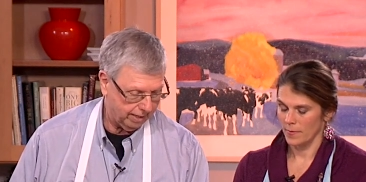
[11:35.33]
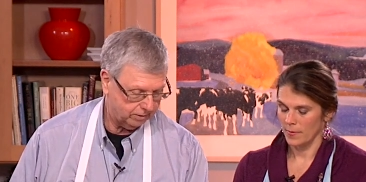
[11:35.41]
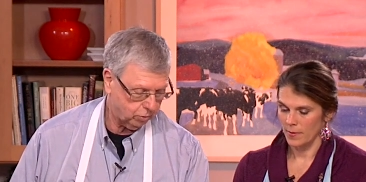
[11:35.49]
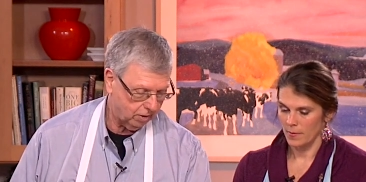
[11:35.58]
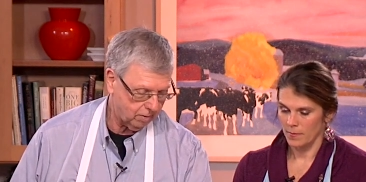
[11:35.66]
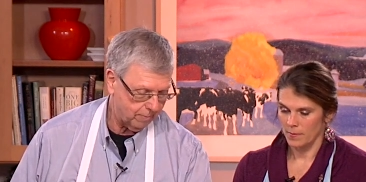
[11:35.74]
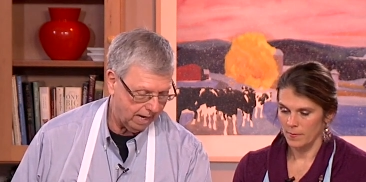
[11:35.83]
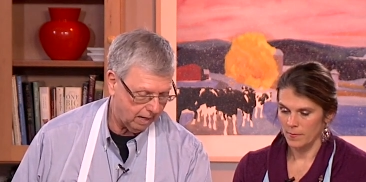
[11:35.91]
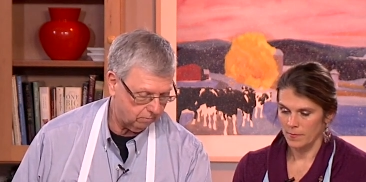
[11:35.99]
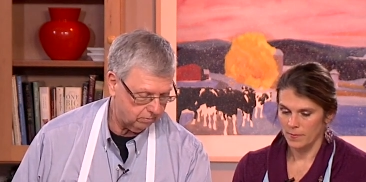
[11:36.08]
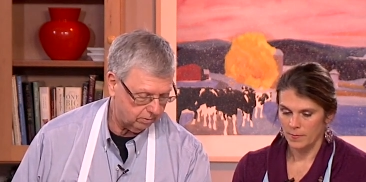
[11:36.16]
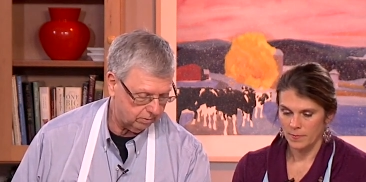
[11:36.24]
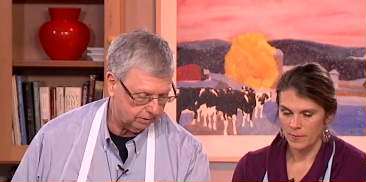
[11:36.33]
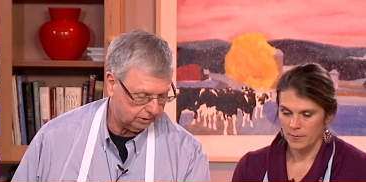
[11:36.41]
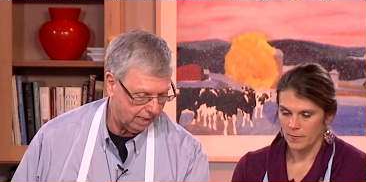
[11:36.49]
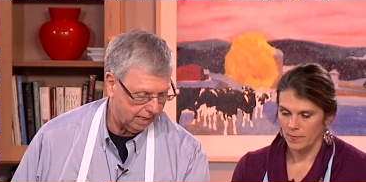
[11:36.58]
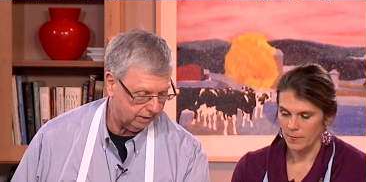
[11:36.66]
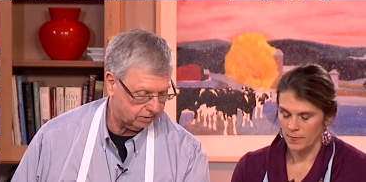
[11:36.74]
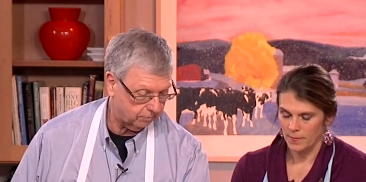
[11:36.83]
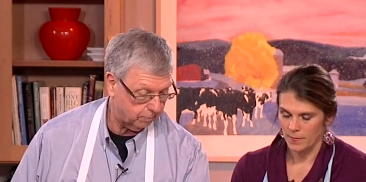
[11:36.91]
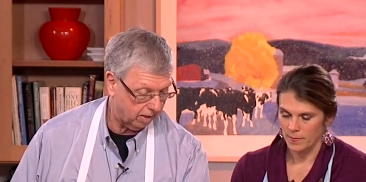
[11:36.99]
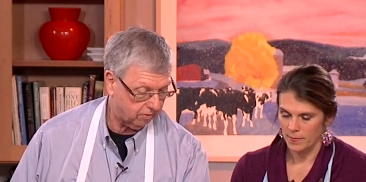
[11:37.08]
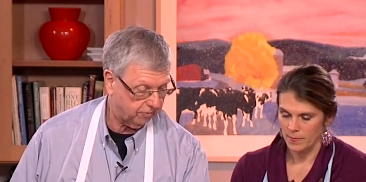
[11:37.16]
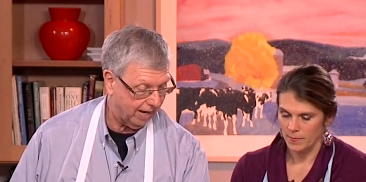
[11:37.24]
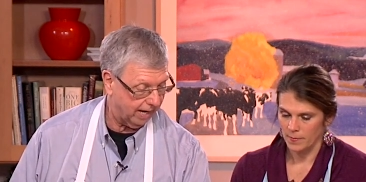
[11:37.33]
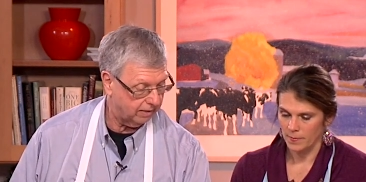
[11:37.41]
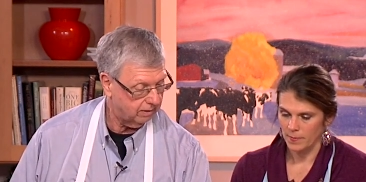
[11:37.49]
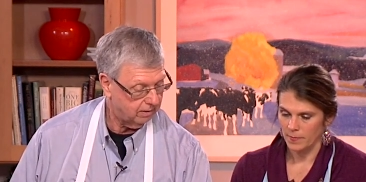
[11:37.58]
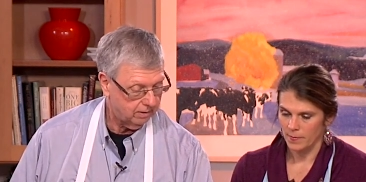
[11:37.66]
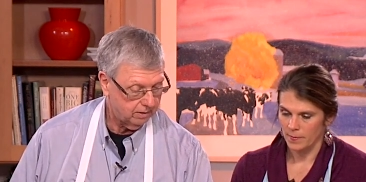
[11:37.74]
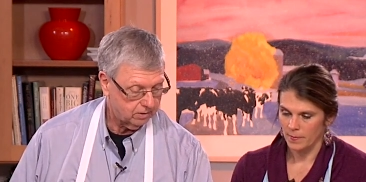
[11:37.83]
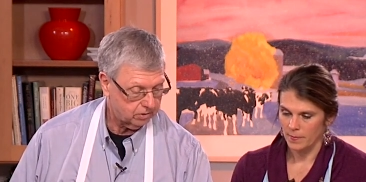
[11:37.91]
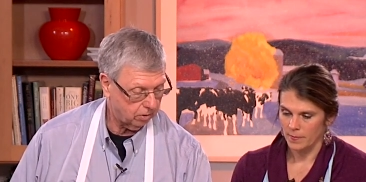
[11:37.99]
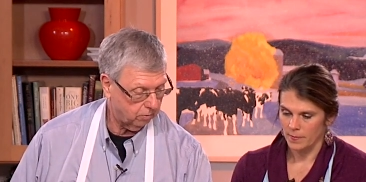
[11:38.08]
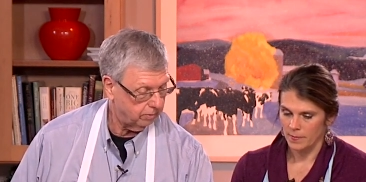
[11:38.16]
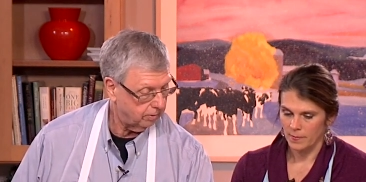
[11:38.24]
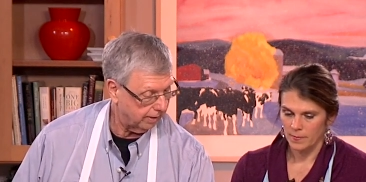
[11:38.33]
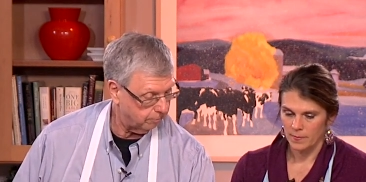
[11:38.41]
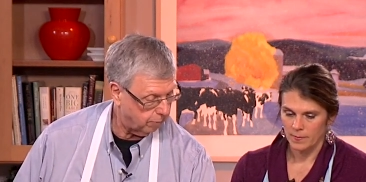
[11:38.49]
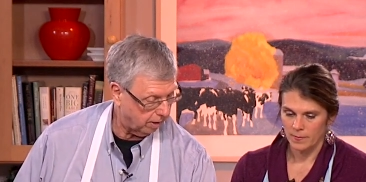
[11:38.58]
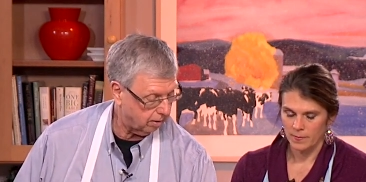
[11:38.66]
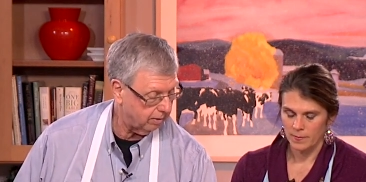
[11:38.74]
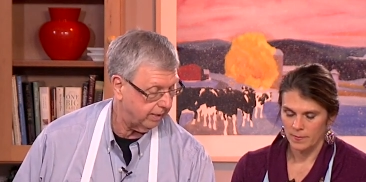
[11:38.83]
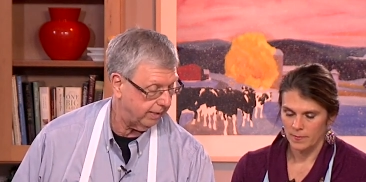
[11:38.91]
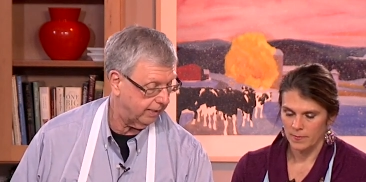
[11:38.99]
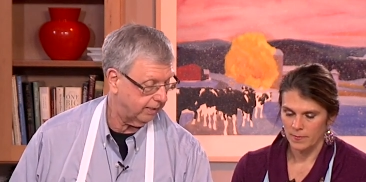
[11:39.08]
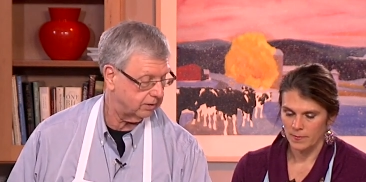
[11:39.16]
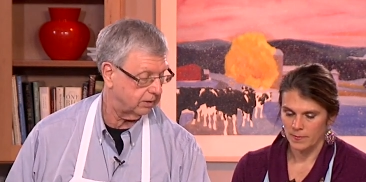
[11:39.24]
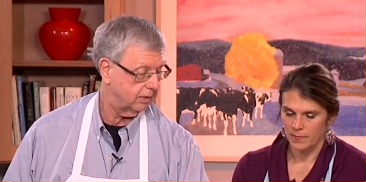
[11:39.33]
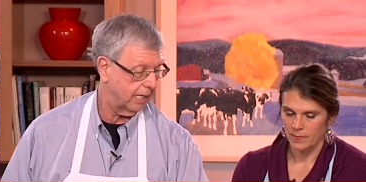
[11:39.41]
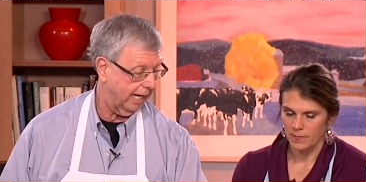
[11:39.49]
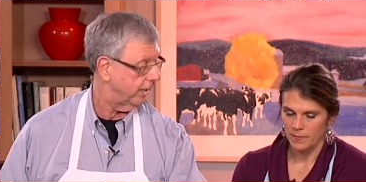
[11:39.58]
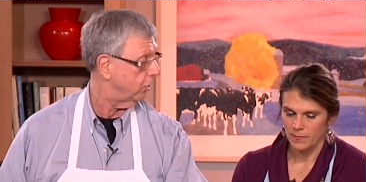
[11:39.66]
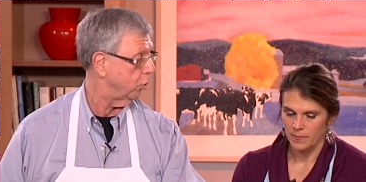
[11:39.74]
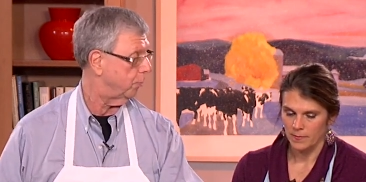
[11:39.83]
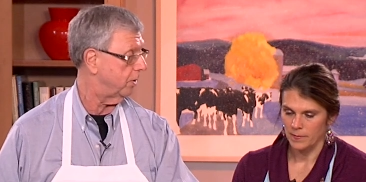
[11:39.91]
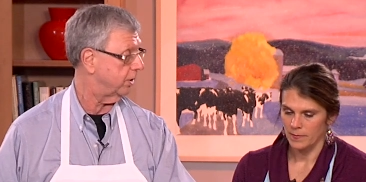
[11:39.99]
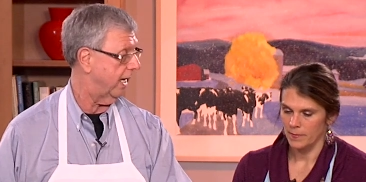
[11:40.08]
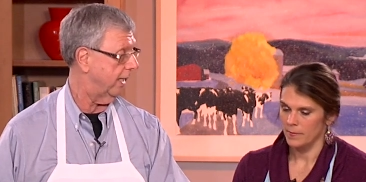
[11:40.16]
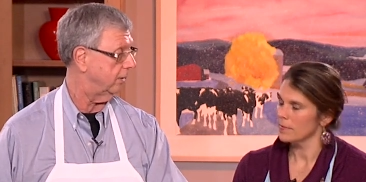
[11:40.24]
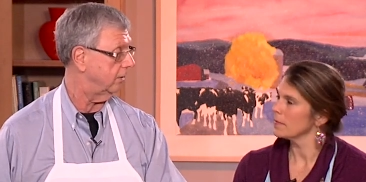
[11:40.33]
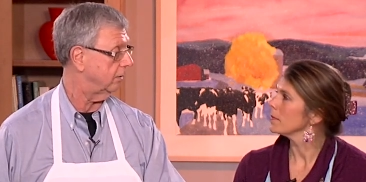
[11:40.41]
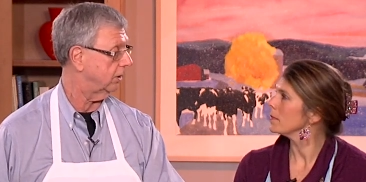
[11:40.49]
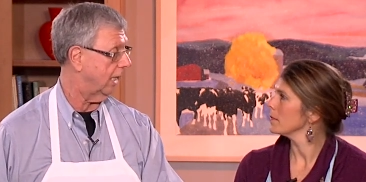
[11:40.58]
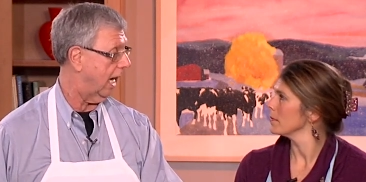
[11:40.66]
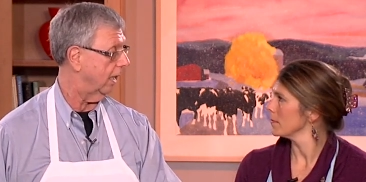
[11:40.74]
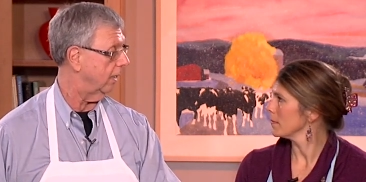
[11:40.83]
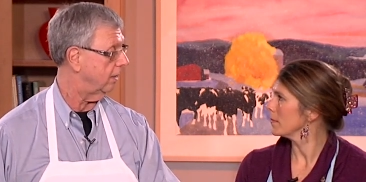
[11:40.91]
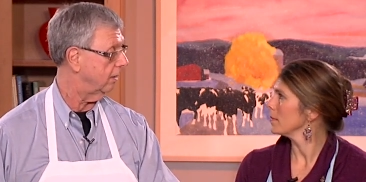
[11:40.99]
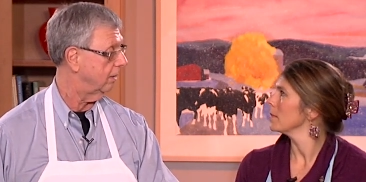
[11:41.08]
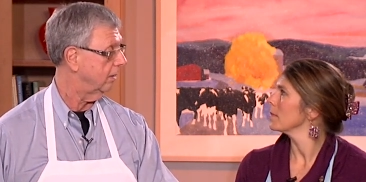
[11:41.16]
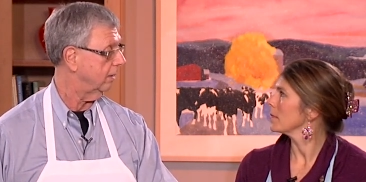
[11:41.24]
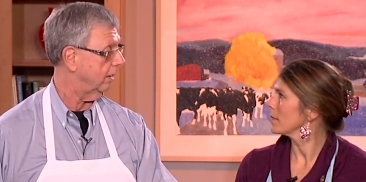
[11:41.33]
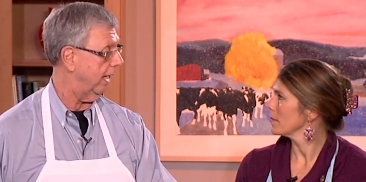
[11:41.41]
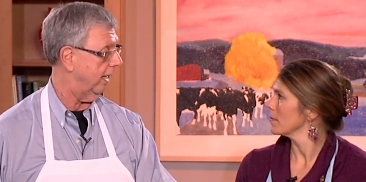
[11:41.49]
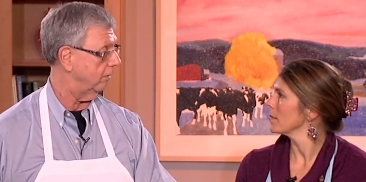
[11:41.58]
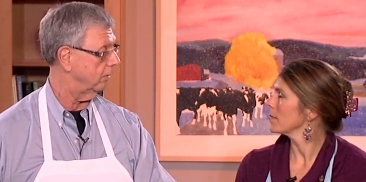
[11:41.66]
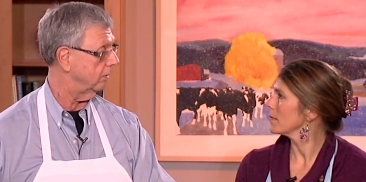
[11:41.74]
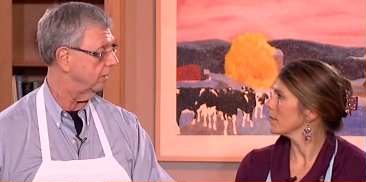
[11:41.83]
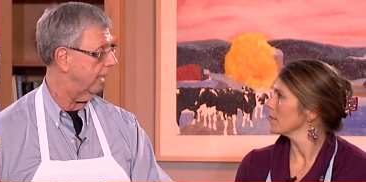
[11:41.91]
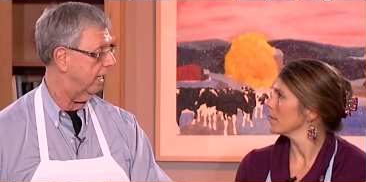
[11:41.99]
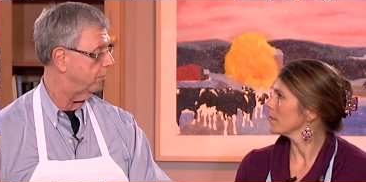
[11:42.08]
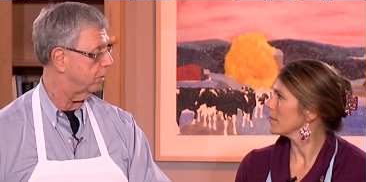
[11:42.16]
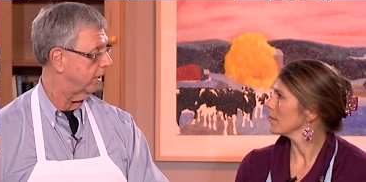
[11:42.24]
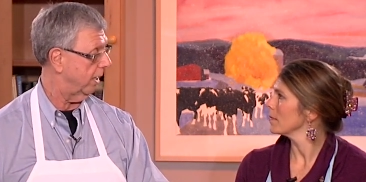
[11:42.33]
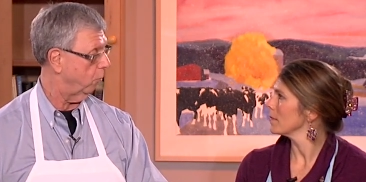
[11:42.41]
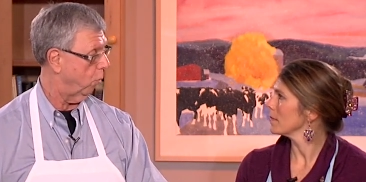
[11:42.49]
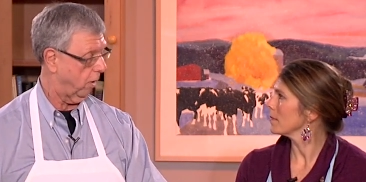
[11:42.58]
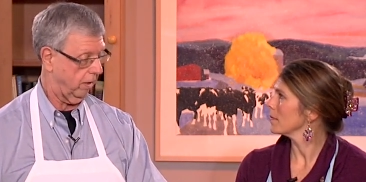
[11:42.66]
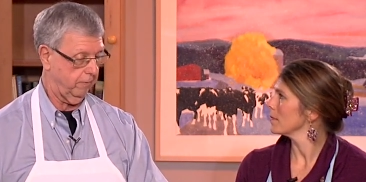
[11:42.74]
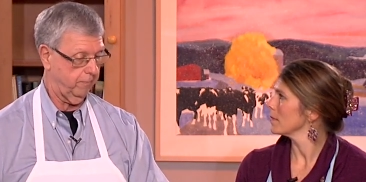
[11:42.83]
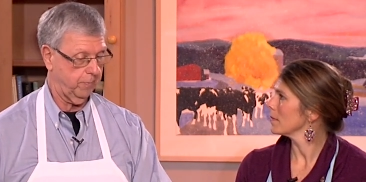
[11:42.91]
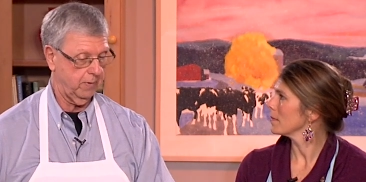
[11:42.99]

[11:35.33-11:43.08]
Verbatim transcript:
Speaker 1: I talk about the solids in butterfat, so like butter is 92% solid and 8% water.